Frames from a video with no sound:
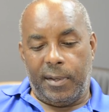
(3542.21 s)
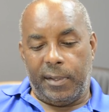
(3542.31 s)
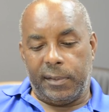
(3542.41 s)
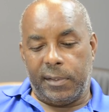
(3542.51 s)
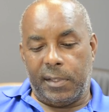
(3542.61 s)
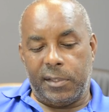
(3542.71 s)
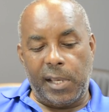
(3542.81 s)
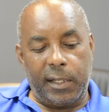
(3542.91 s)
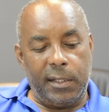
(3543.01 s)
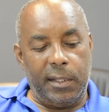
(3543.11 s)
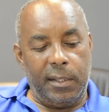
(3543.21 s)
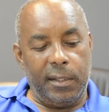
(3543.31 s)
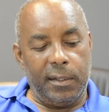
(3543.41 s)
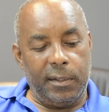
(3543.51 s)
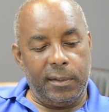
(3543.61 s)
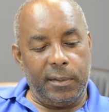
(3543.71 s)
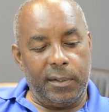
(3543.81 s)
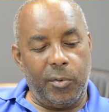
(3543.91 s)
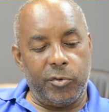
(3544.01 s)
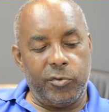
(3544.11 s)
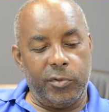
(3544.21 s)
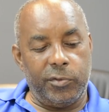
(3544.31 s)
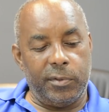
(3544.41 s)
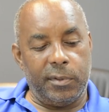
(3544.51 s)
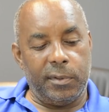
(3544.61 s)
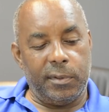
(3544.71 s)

And so, sadly, our children